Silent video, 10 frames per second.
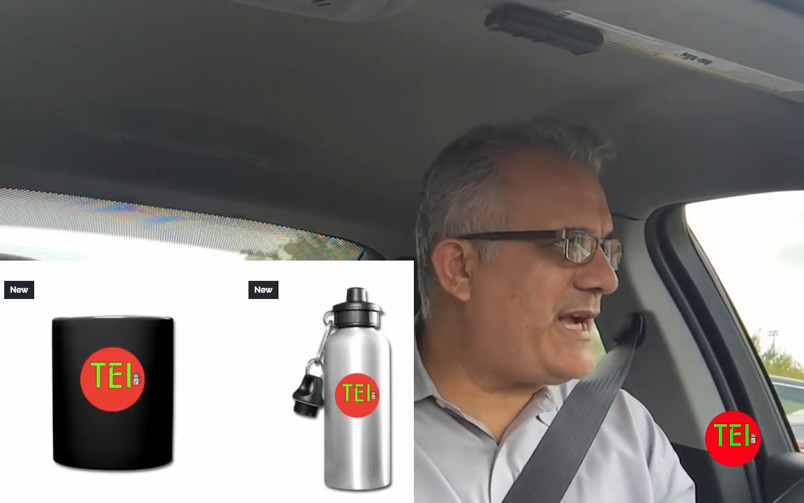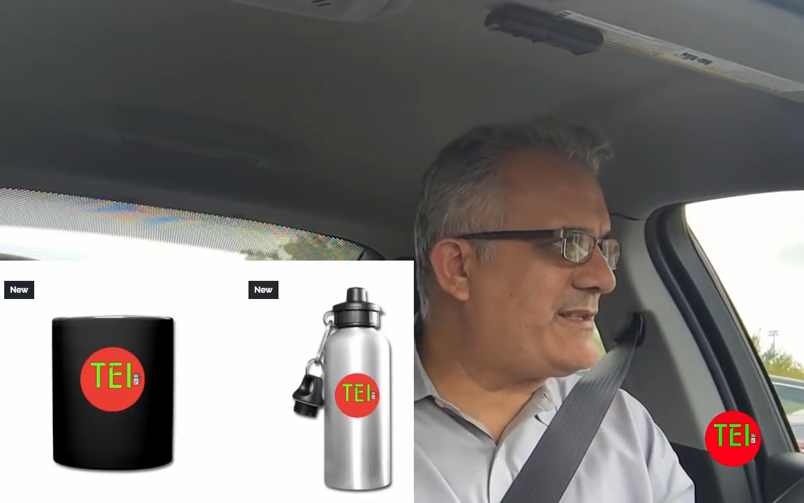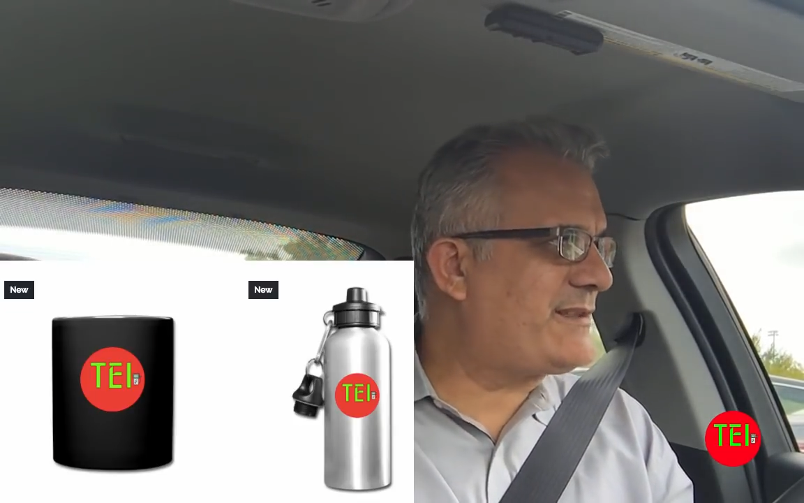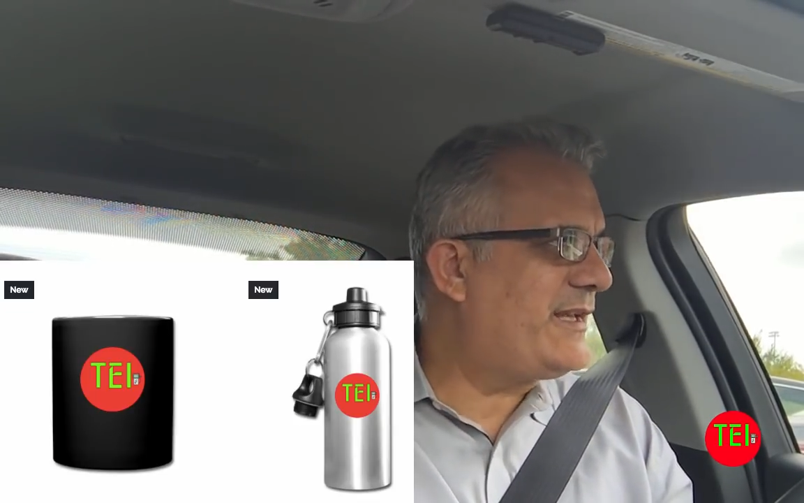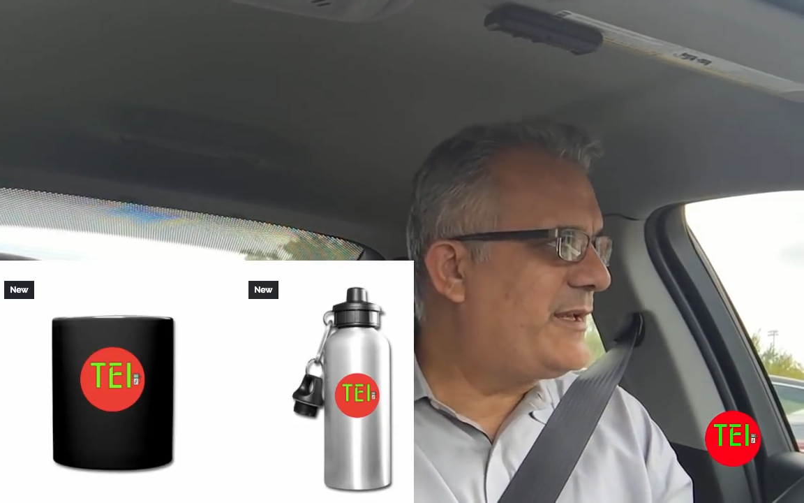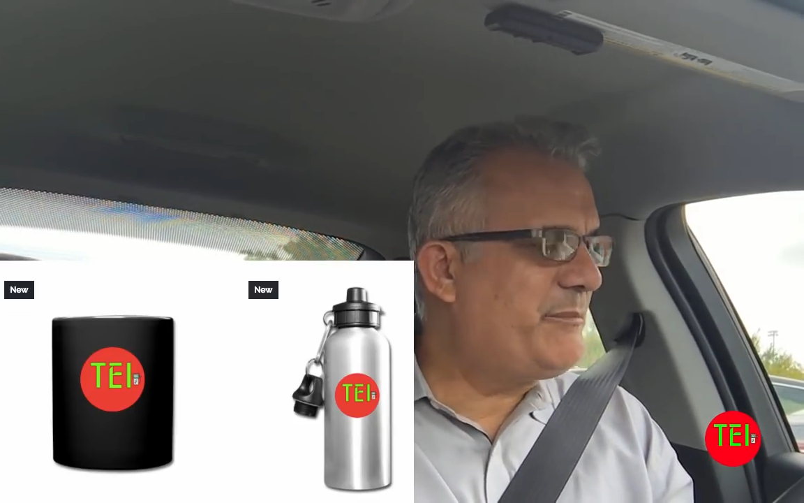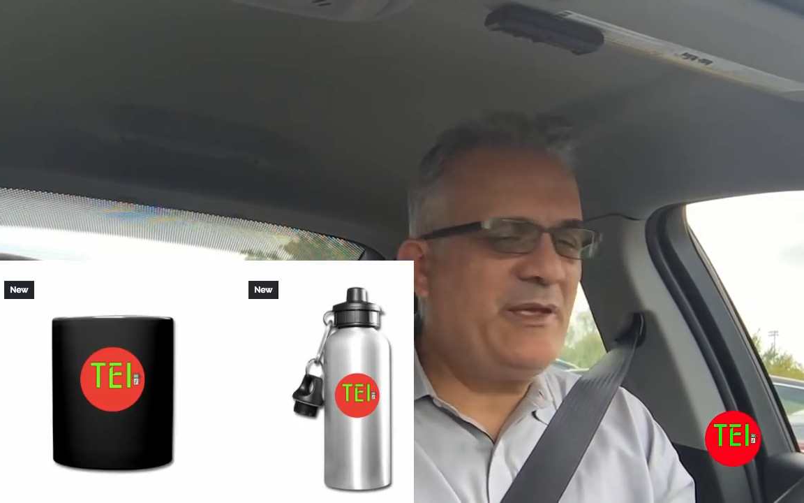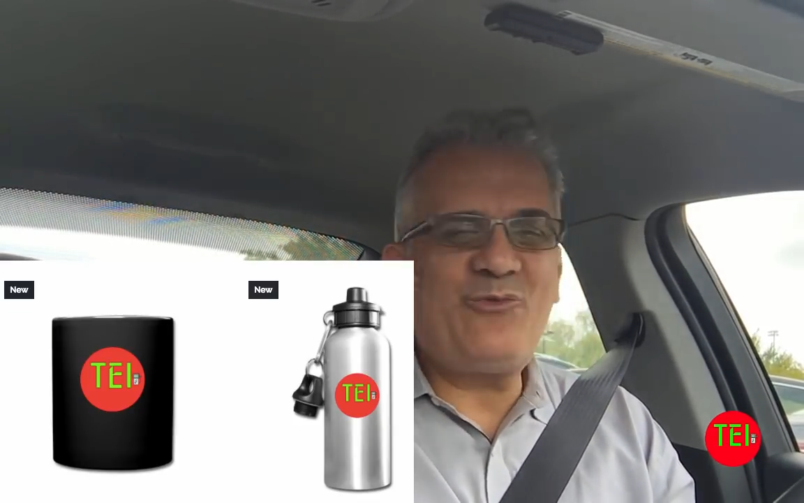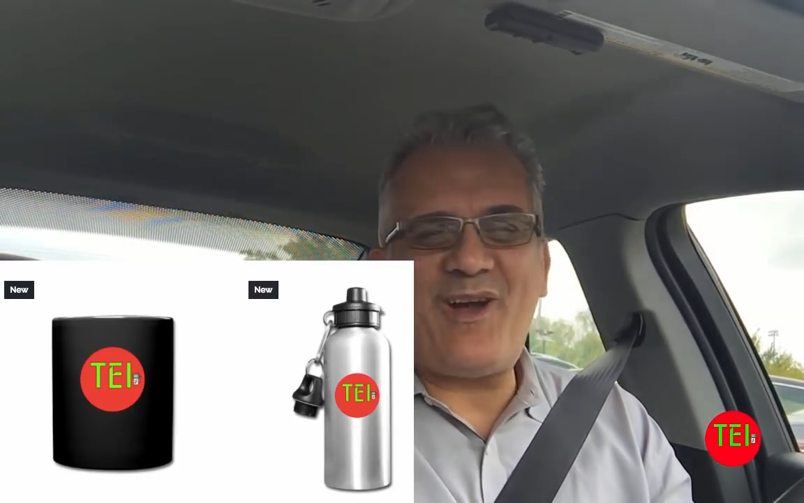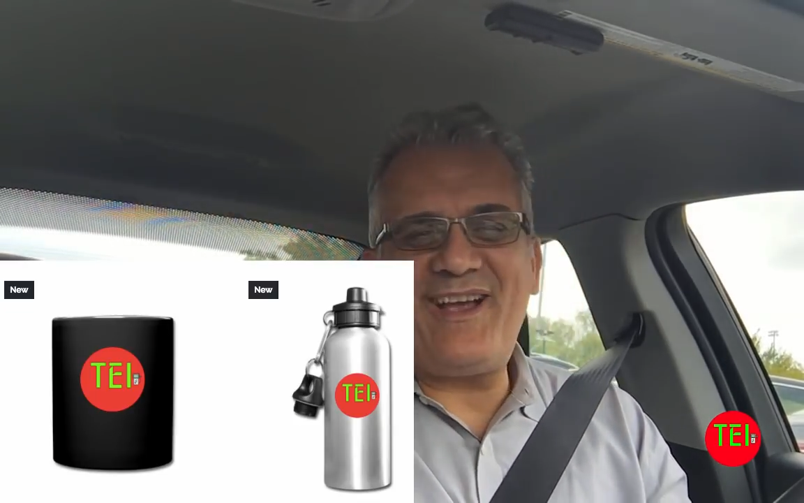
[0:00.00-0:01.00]
guys.
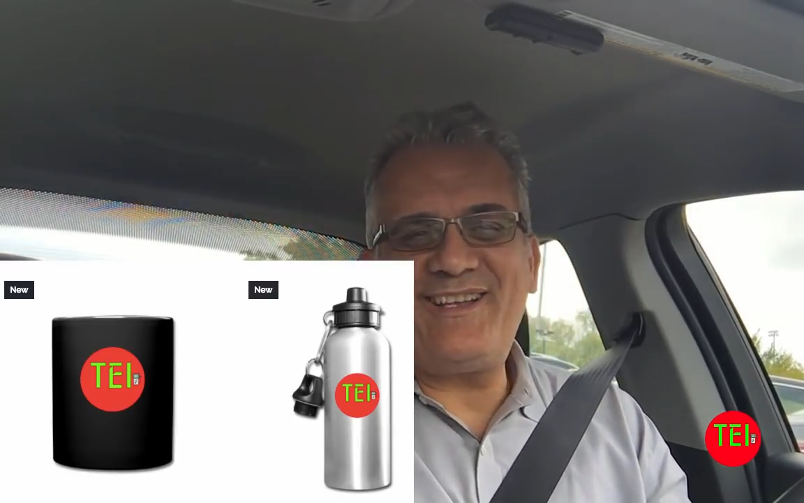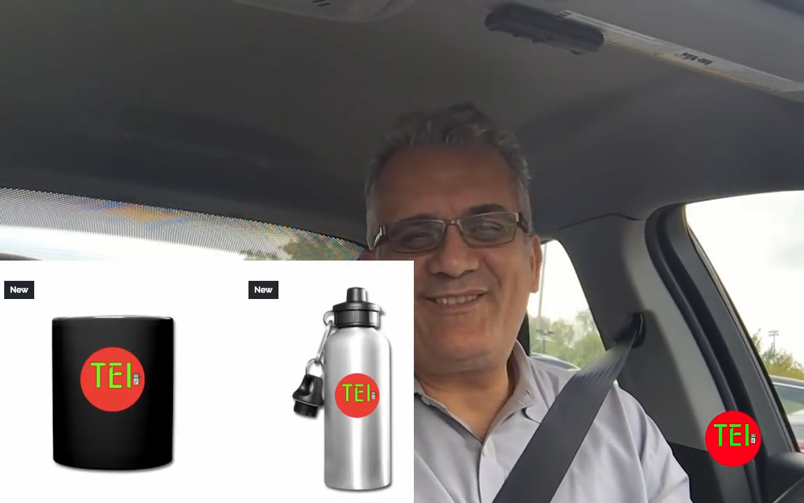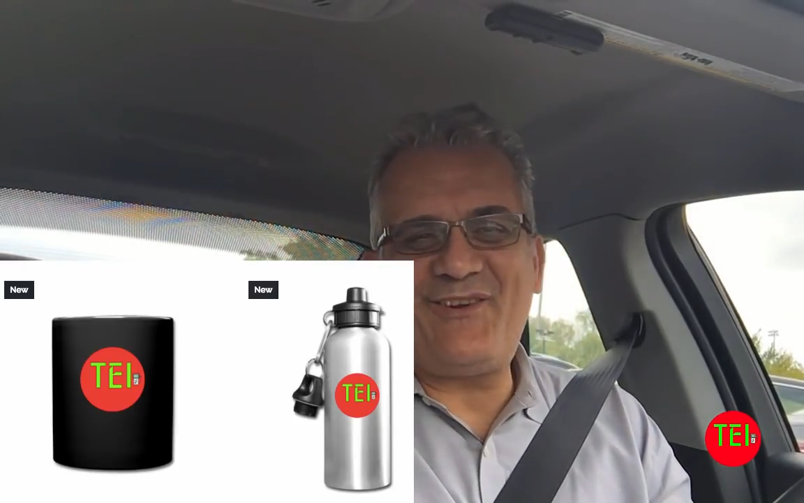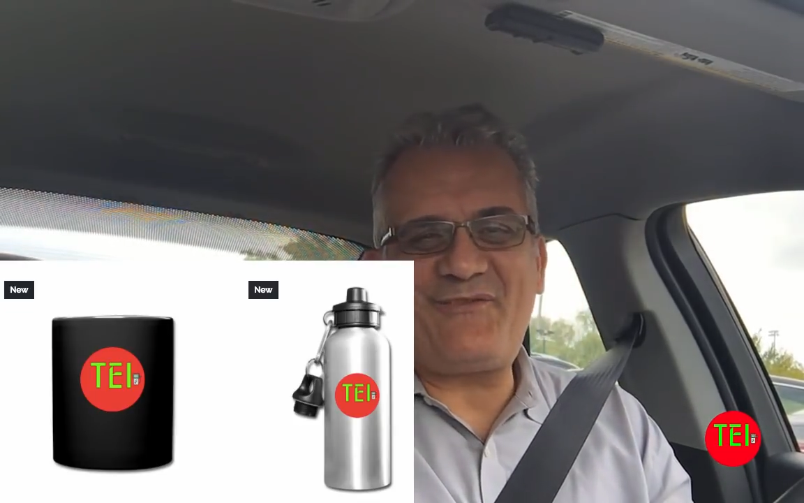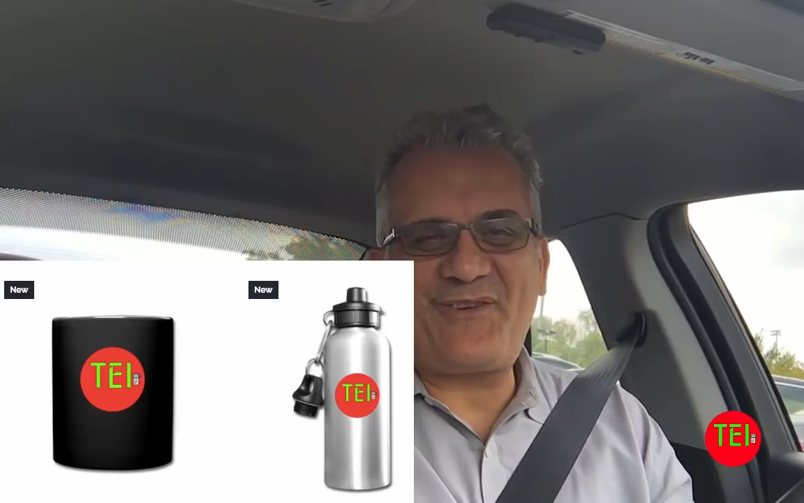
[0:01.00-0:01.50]
Meanwhile, don't